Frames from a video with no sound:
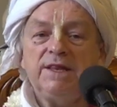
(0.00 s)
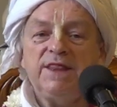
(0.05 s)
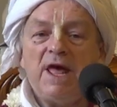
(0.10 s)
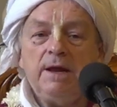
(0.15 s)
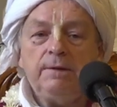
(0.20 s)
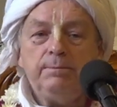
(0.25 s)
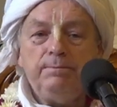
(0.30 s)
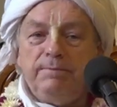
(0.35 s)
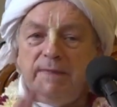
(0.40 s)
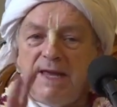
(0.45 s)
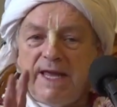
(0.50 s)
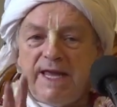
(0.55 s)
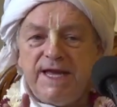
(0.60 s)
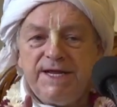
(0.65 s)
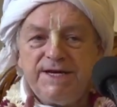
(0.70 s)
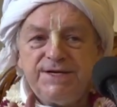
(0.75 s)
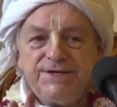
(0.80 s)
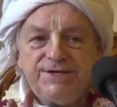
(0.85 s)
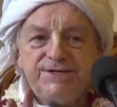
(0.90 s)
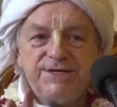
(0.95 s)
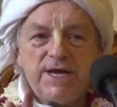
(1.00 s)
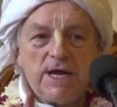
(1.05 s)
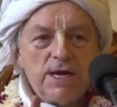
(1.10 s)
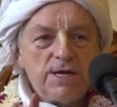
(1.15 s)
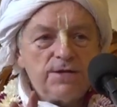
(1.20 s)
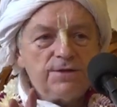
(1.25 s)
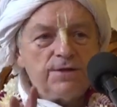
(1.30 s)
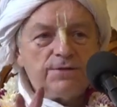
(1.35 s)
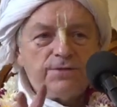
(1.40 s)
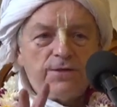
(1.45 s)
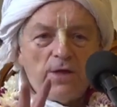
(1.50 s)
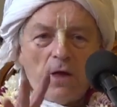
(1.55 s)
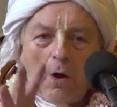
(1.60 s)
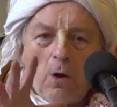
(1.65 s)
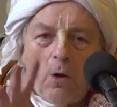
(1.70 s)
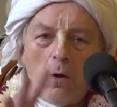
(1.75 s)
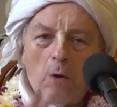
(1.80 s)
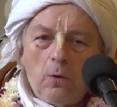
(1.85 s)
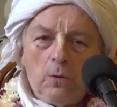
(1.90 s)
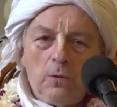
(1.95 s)
That means that the
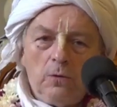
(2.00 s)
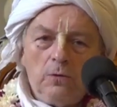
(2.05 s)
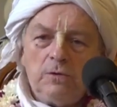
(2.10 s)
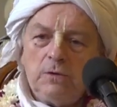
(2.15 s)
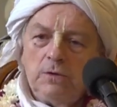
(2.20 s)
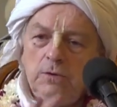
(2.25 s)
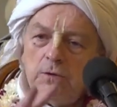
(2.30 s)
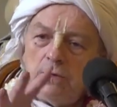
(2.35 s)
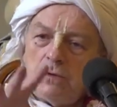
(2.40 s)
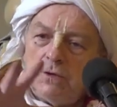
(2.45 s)
whole